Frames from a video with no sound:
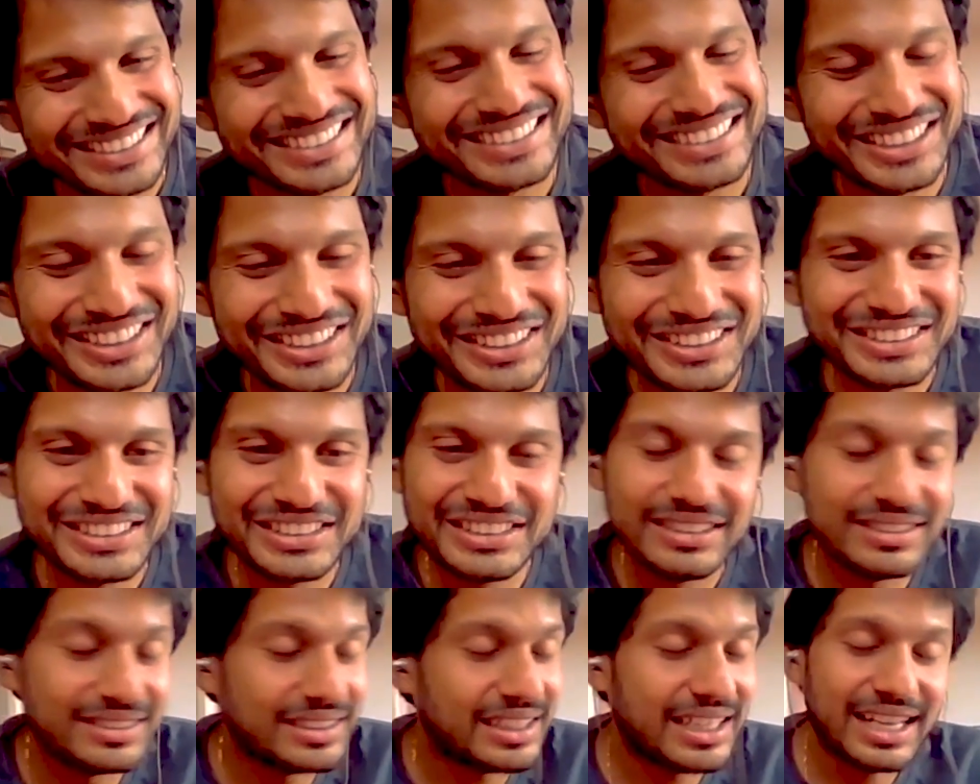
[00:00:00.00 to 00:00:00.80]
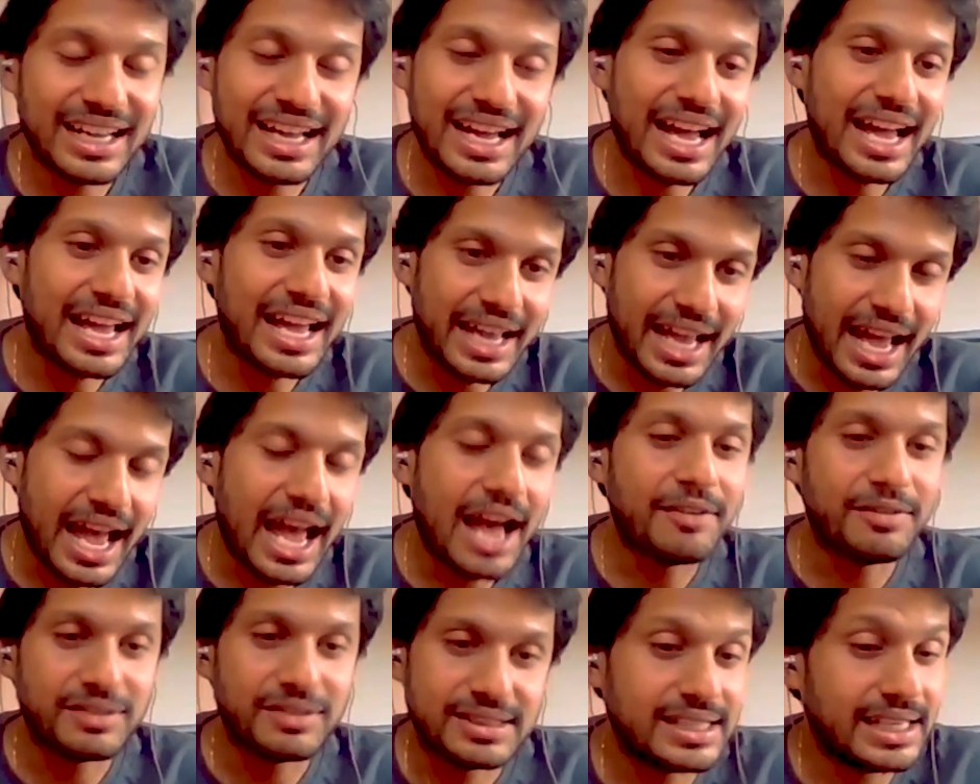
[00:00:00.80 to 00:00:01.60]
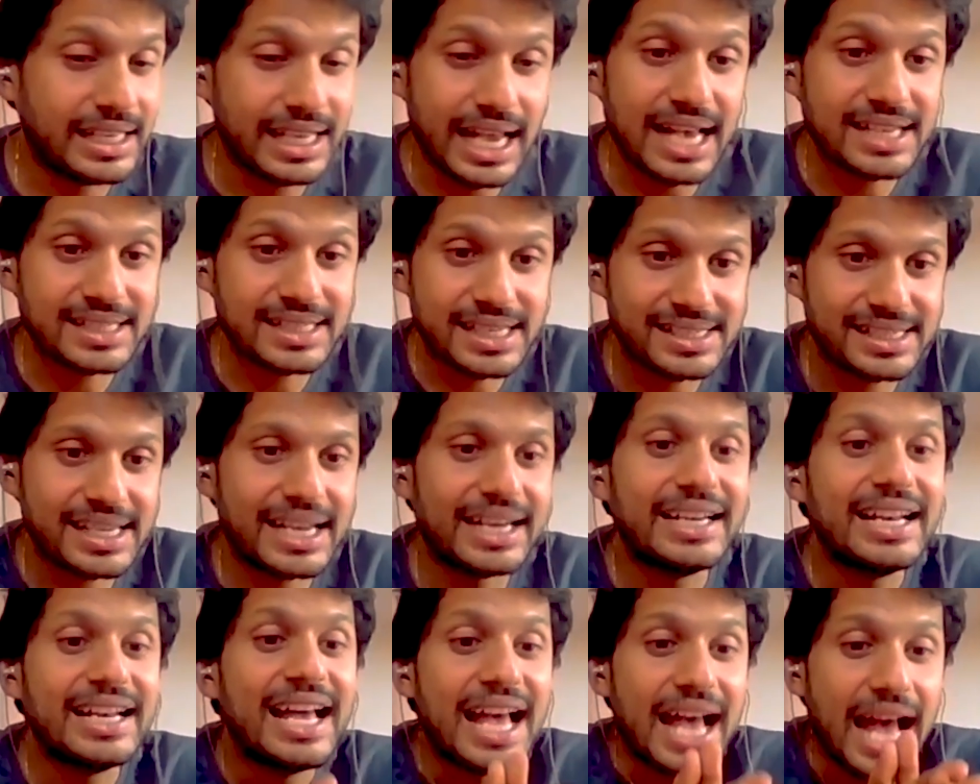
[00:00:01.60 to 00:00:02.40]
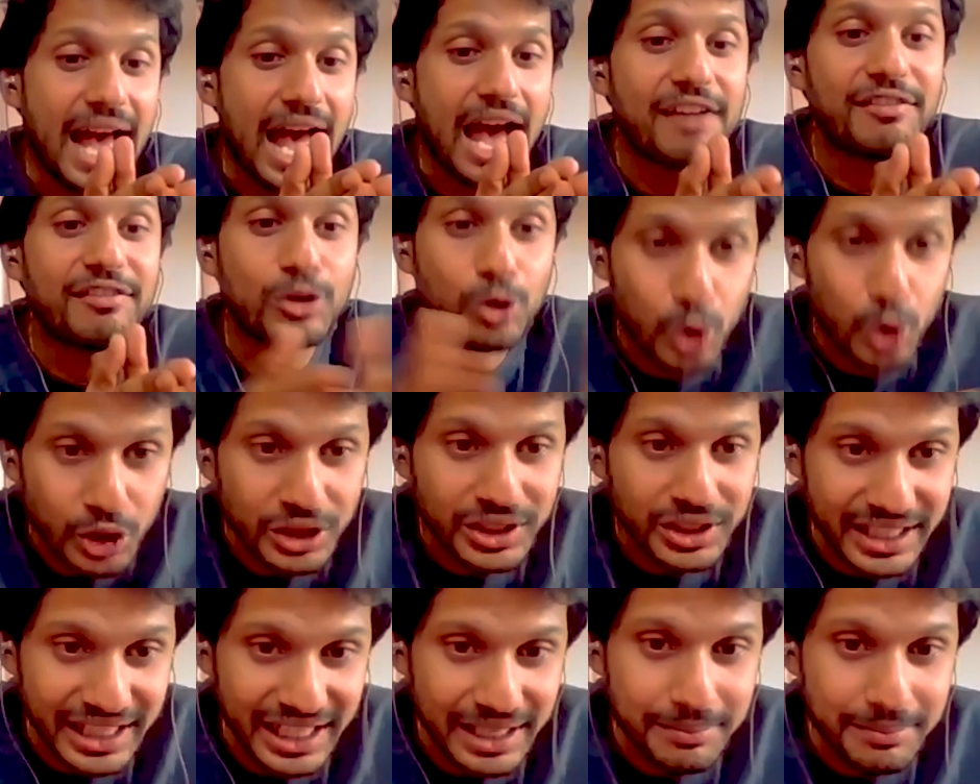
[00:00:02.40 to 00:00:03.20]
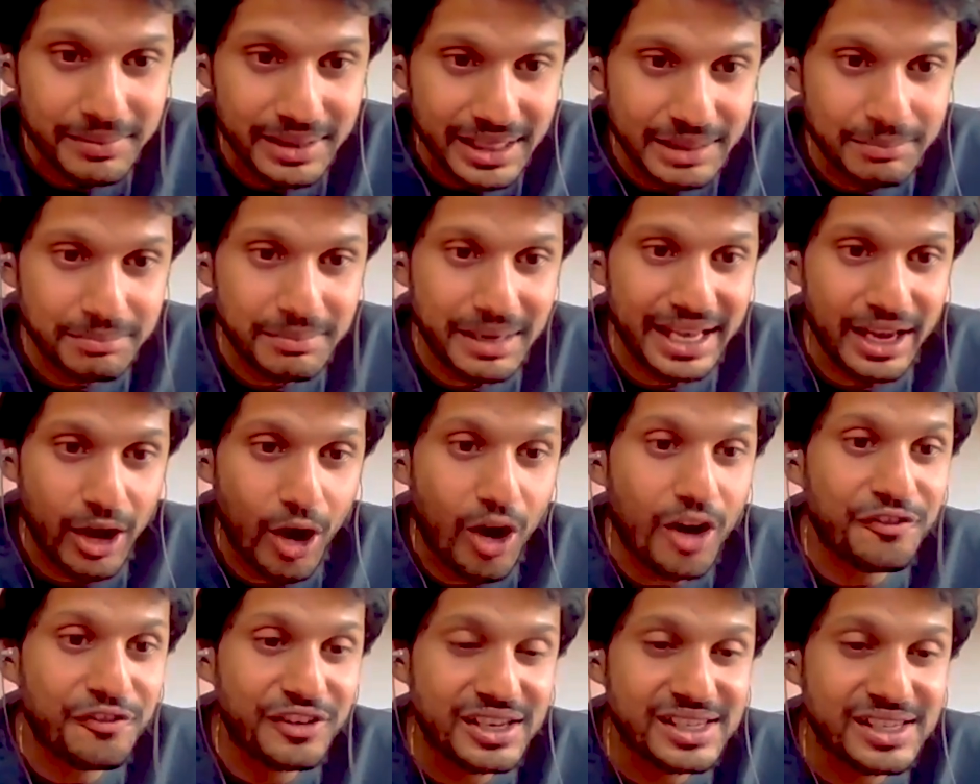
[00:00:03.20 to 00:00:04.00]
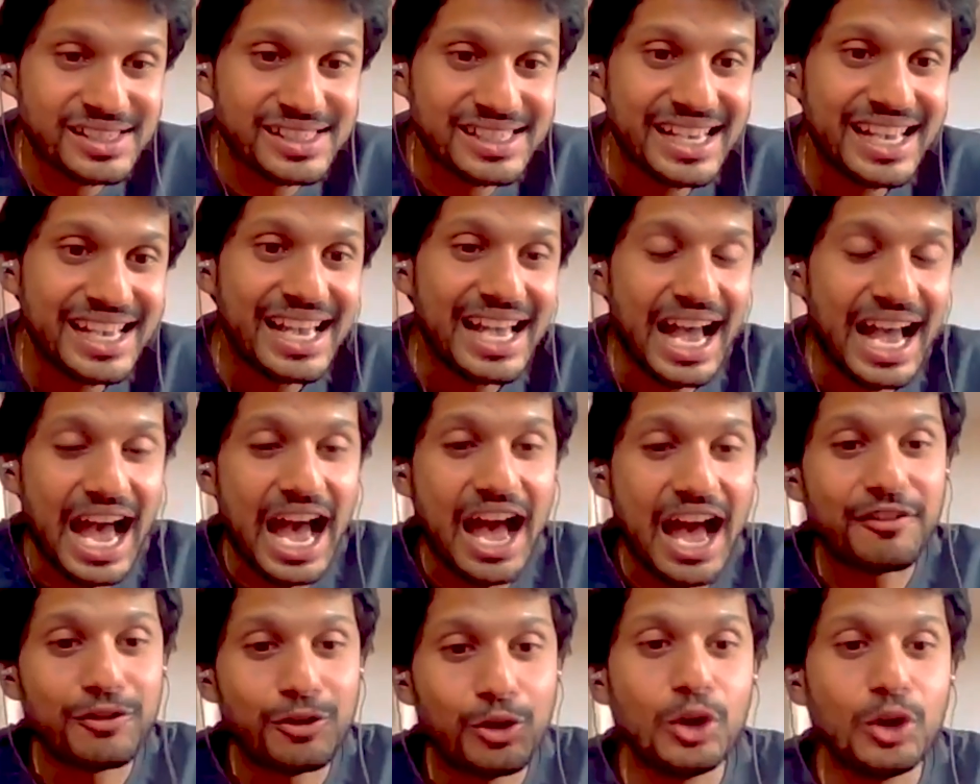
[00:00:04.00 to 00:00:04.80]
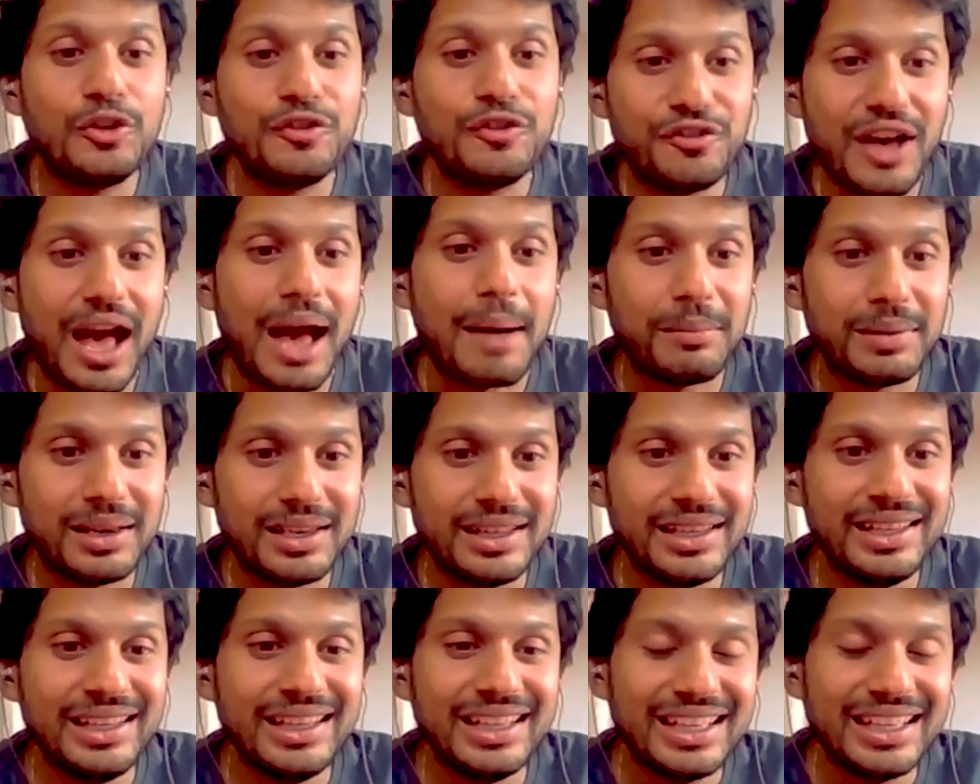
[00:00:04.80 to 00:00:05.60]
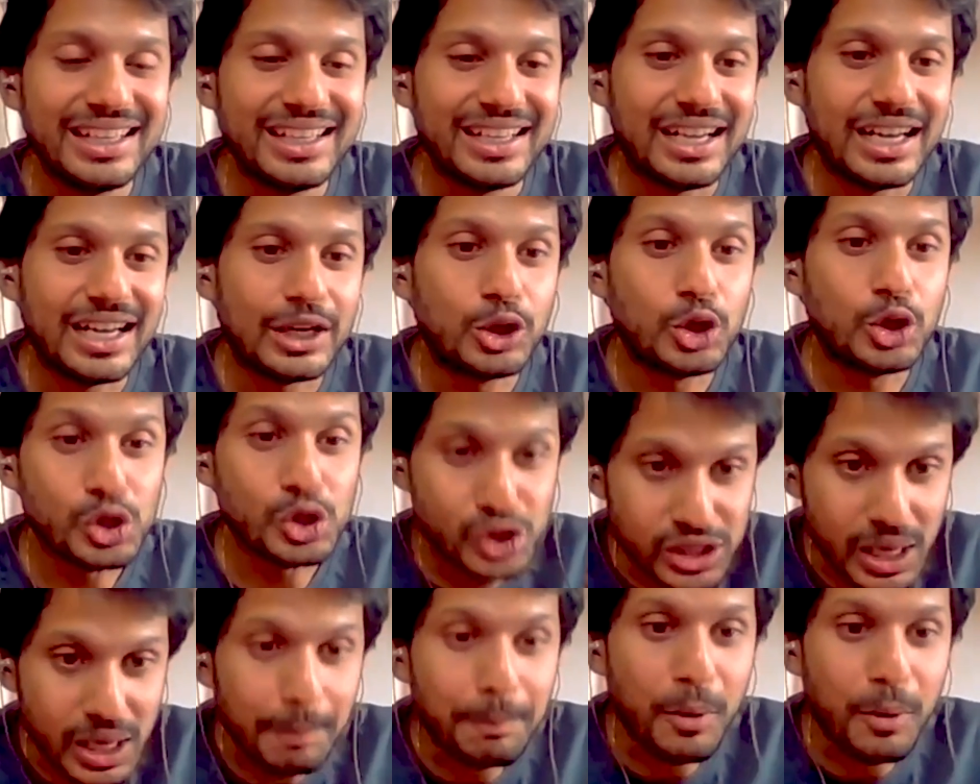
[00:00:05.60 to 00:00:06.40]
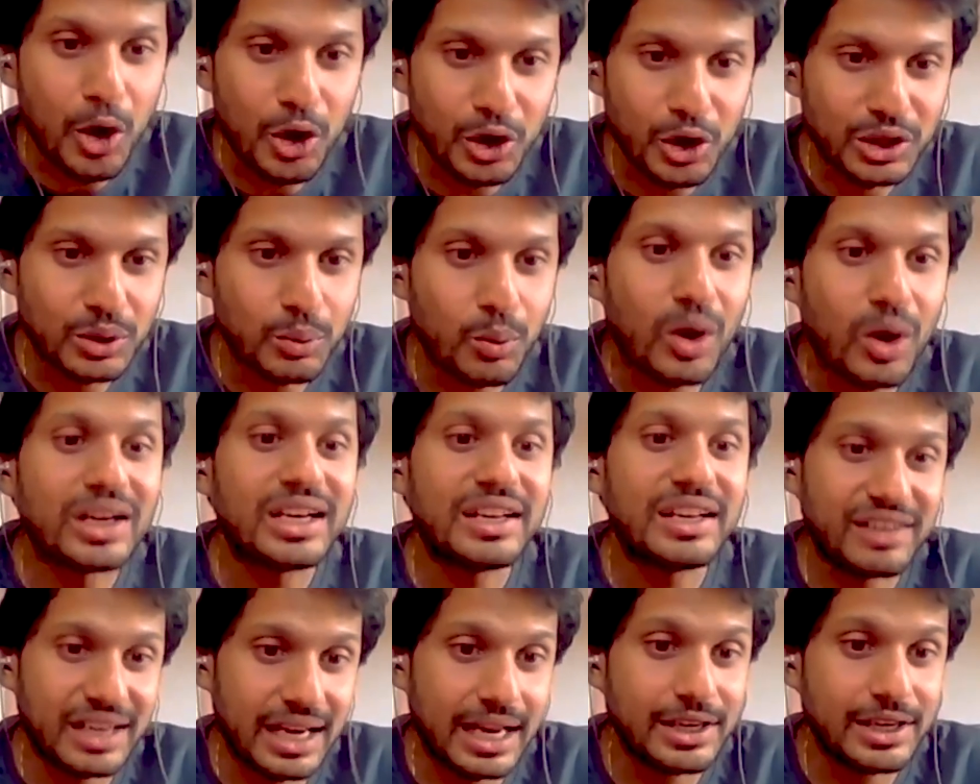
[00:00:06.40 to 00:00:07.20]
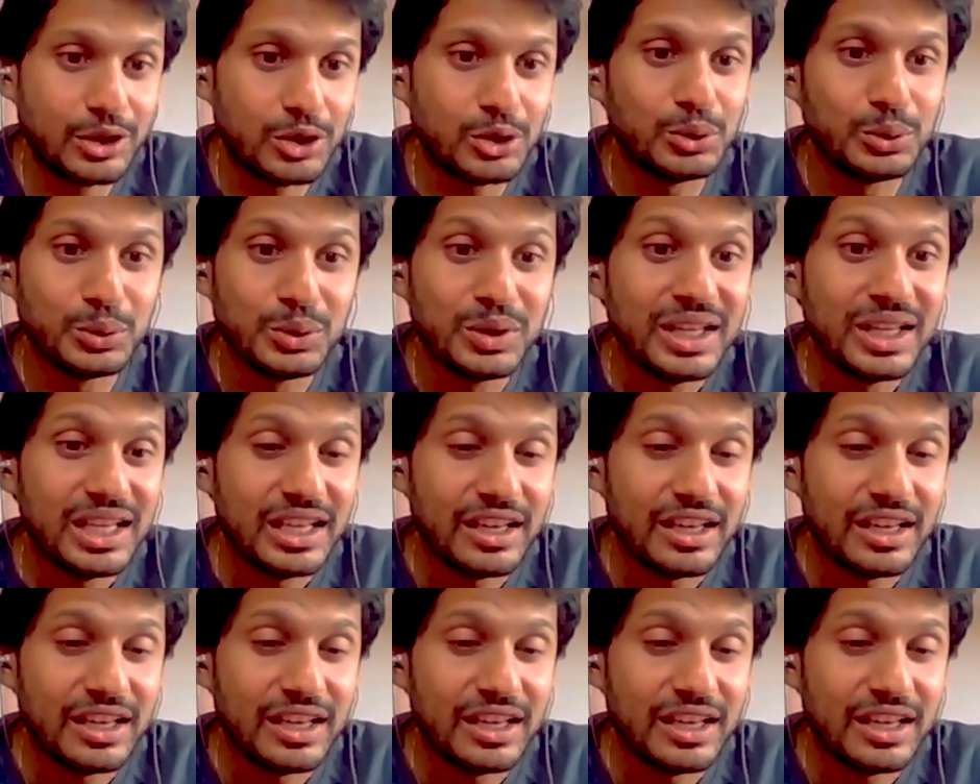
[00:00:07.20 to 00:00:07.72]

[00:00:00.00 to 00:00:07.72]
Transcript: I have, as I said, I have good team in my office. I have good family to support whatever I